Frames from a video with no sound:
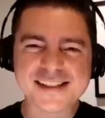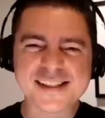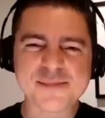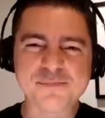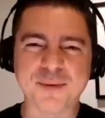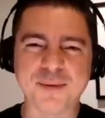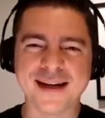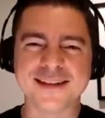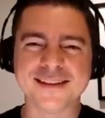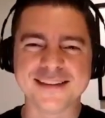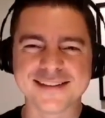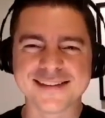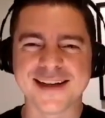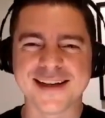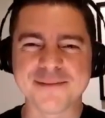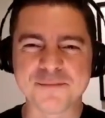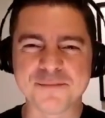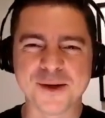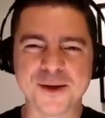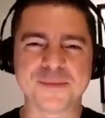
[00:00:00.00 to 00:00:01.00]
a Spinal
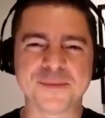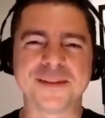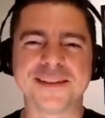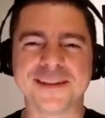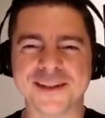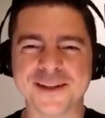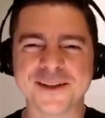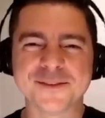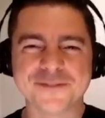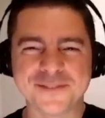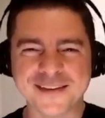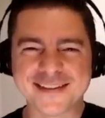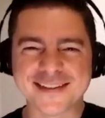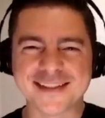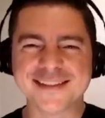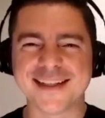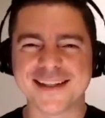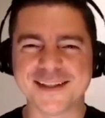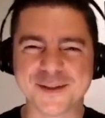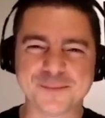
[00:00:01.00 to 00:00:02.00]
Tap moment, you know,
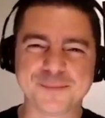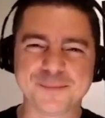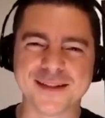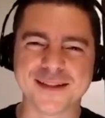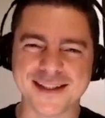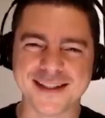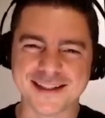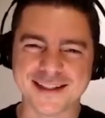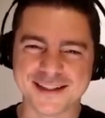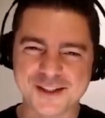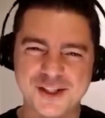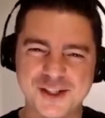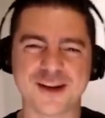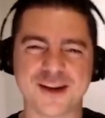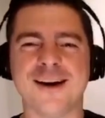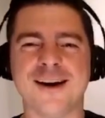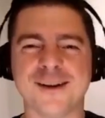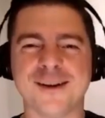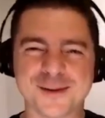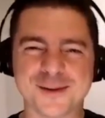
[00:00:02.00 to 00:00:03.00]
thinking that you're playing in
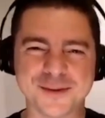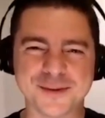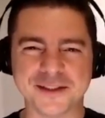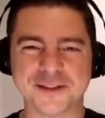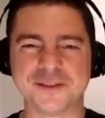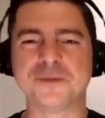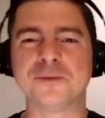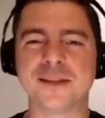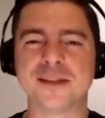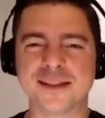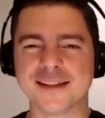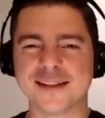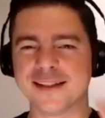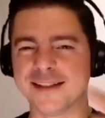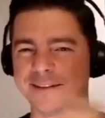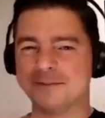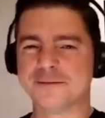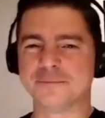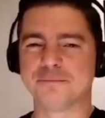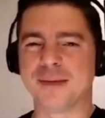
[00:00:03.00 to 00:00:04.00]
Chicago, but you're
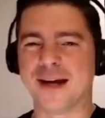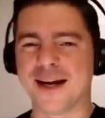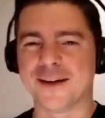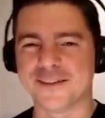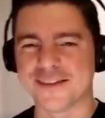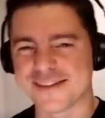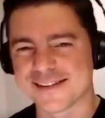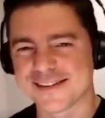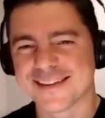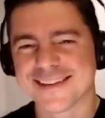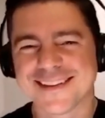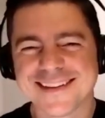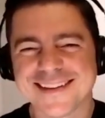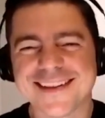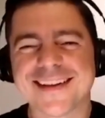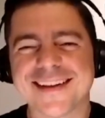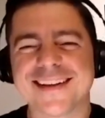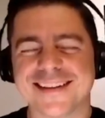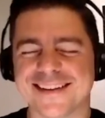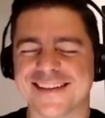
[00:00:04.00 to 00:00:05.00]
really in Paris.
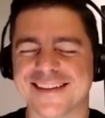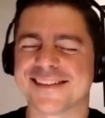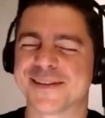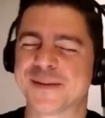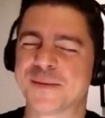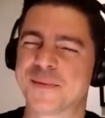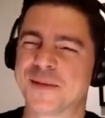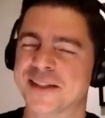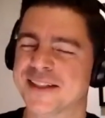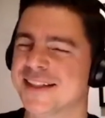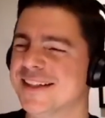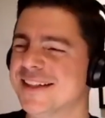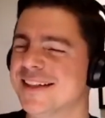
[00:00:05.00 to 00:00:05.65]
Awesome.